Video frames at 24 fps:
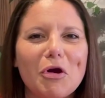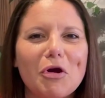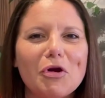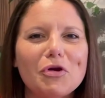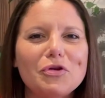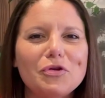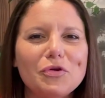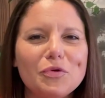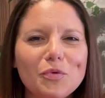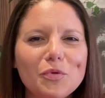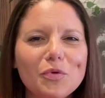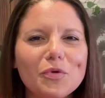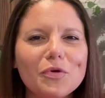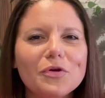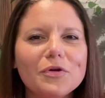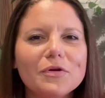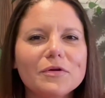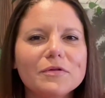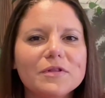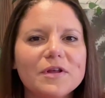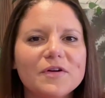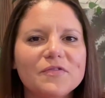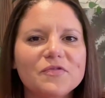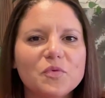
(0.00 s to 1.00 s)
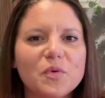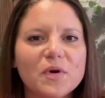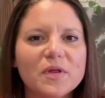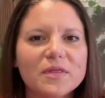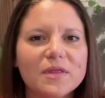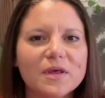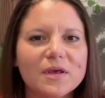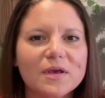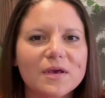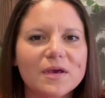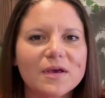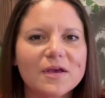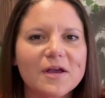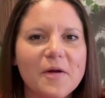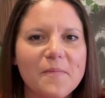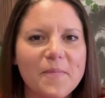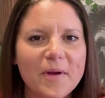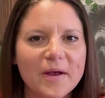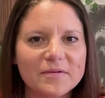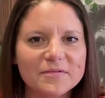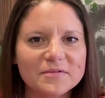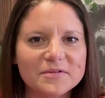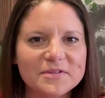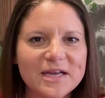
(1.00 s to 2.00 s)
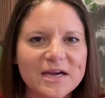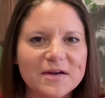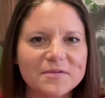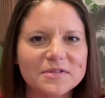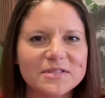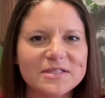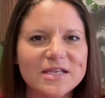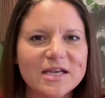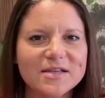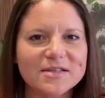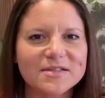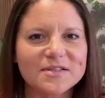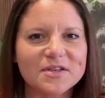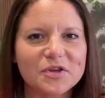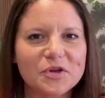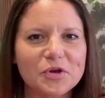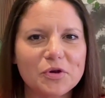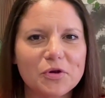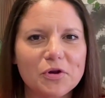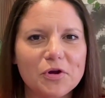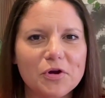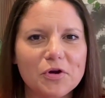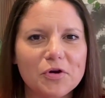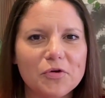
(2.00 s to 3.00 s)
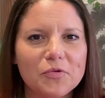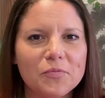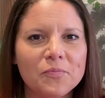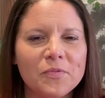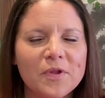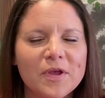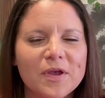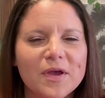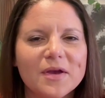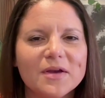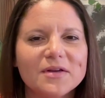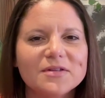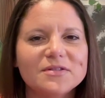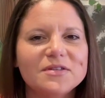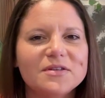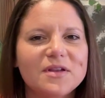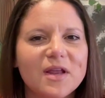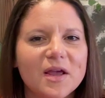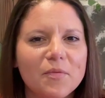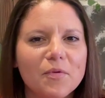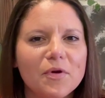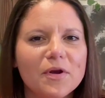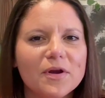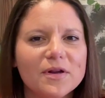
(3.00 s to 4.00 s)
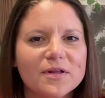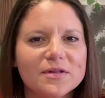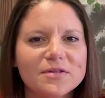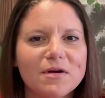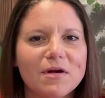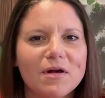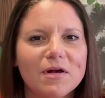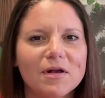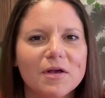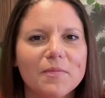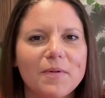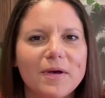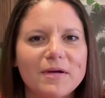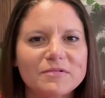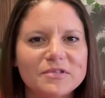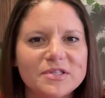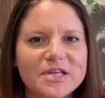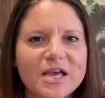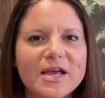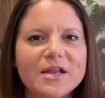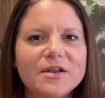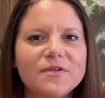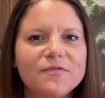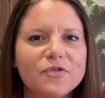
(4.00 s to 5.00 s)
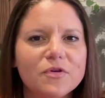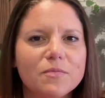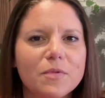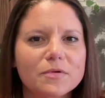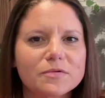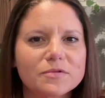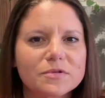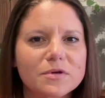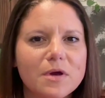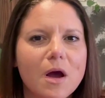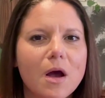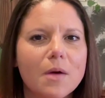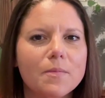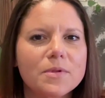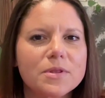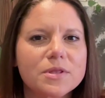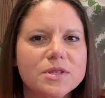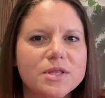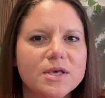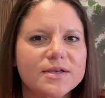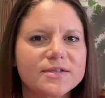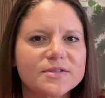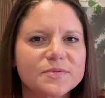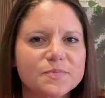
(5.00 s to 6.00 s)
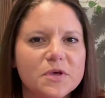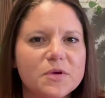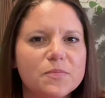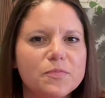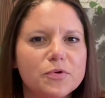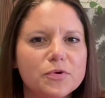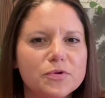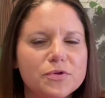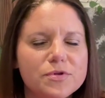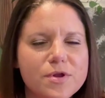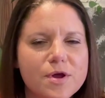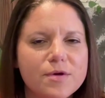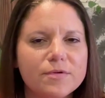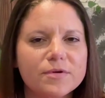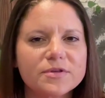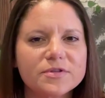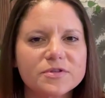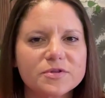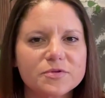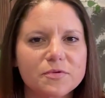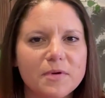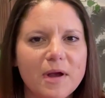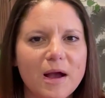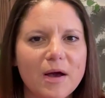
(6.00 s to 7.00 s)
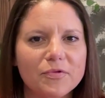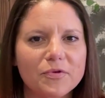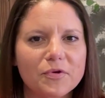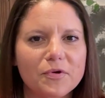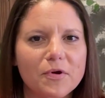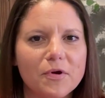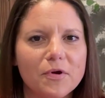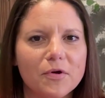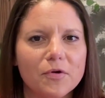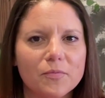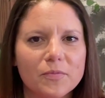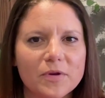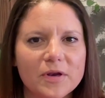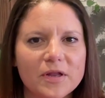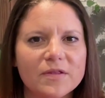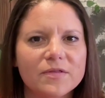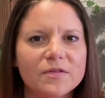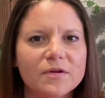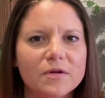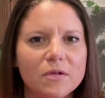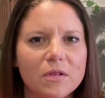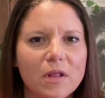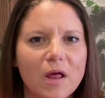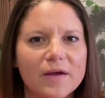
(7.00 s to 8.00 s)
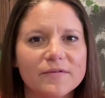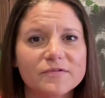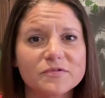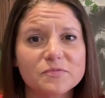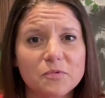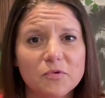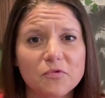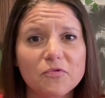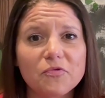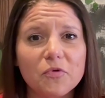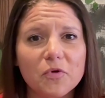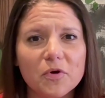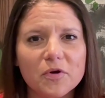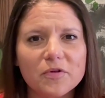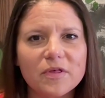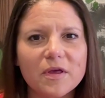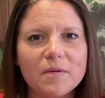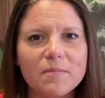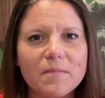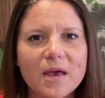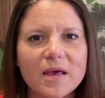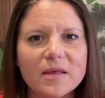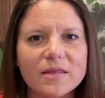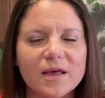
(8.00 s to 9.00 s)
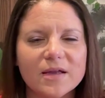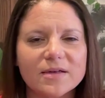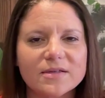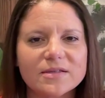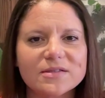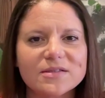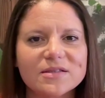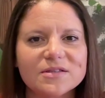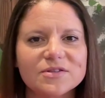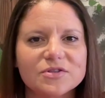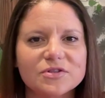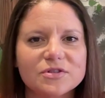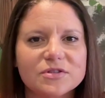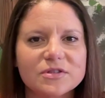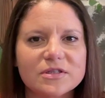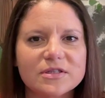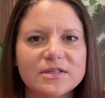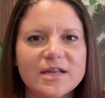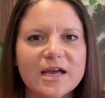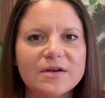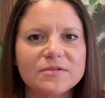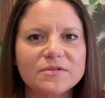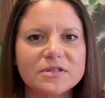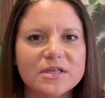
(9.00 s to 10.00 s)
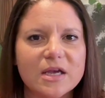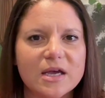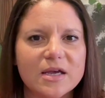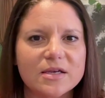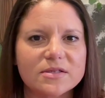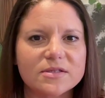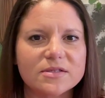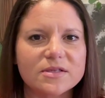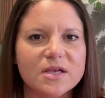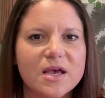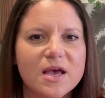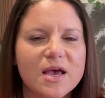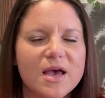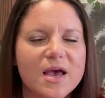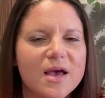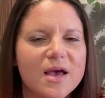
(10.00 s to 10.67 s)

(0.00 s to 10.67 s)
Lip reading: Are you or your loved one thinking about downsizing your home? Today, we're going to talk about 10 of the most common things people notice throughout their home and in their lives before they make that decision to downsize.